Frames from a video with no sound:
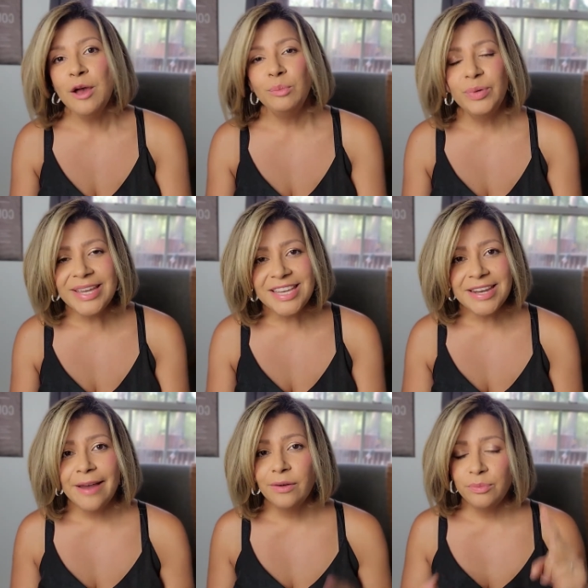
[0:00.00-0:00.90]
breaking
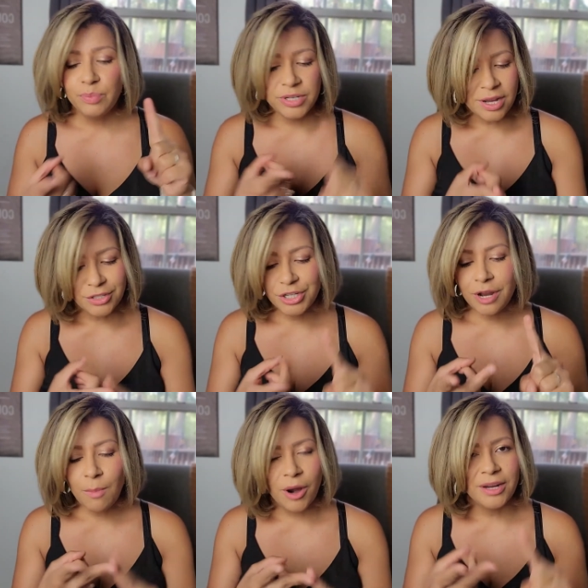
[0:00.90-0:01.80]
down
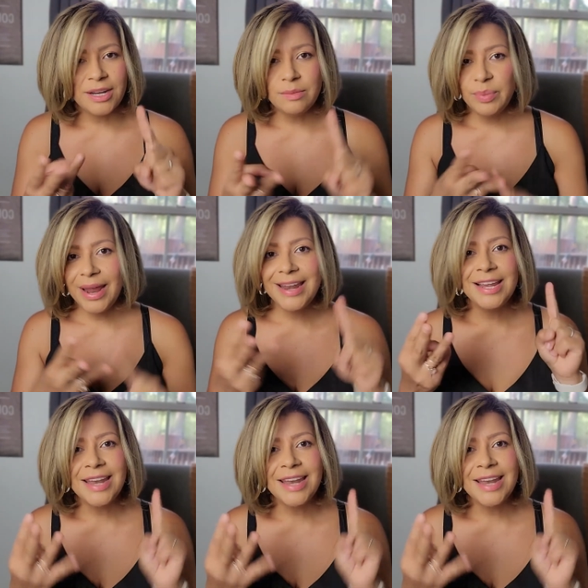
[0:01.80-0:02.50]
production, marketing, branding,